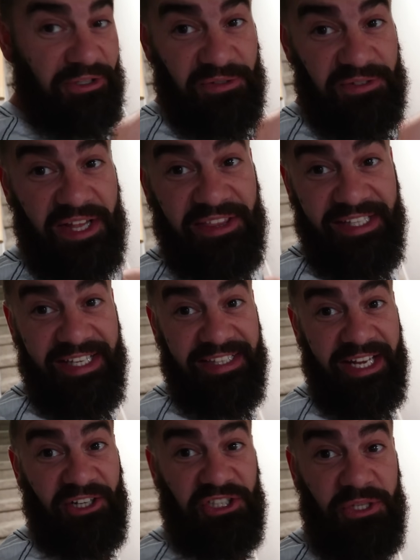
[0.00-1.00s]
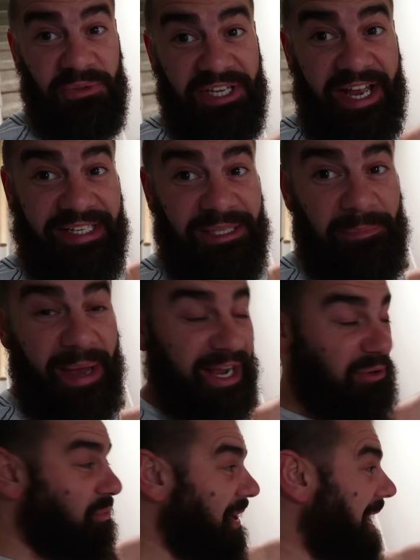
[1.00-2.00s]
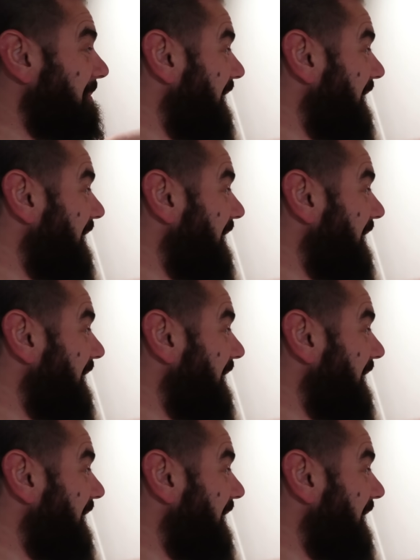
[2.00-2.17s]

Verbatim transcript: there's nothing in there. She was hiding back, way